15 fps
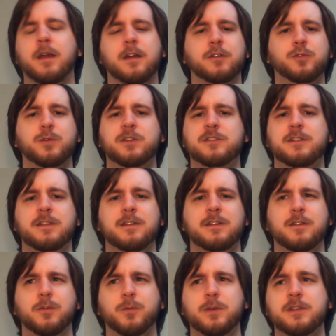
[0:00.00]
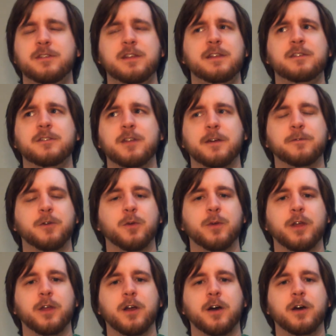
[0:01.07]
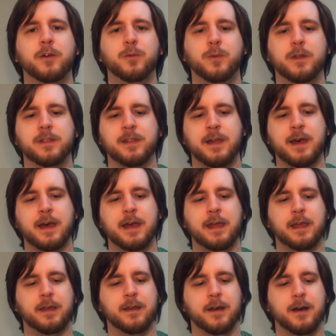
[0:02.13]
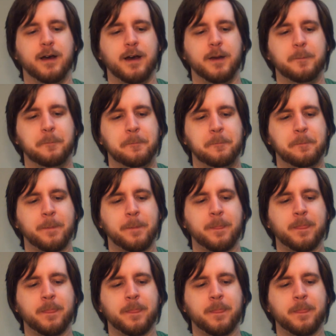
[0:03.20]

because we st- we see stuff going on with like um,